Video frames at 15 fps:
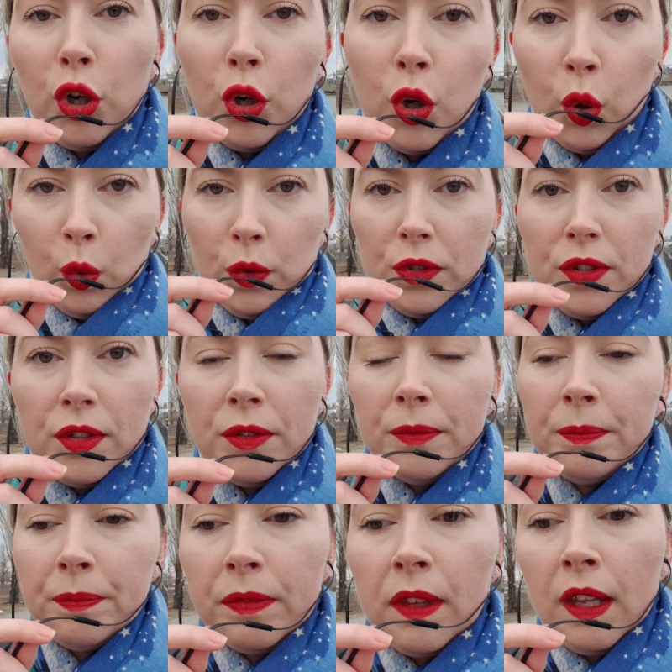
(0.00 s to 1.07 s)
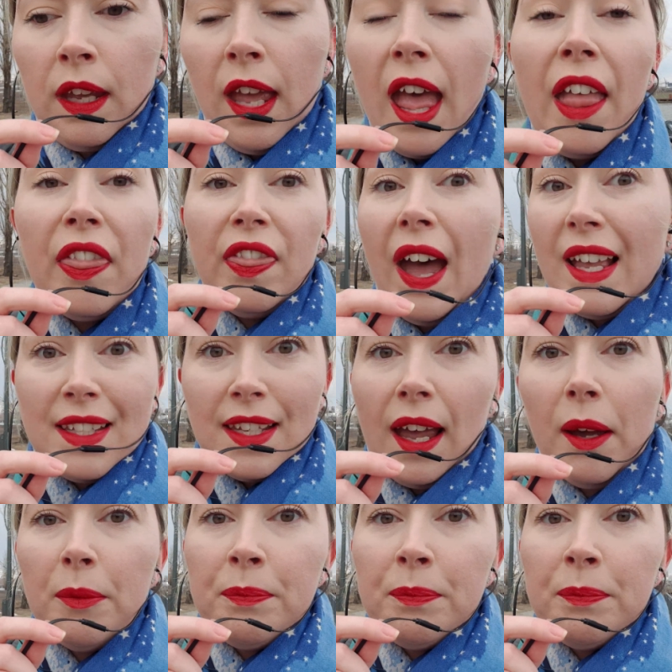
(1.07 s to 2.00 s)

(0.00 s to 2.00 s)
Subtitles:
goes. That's it.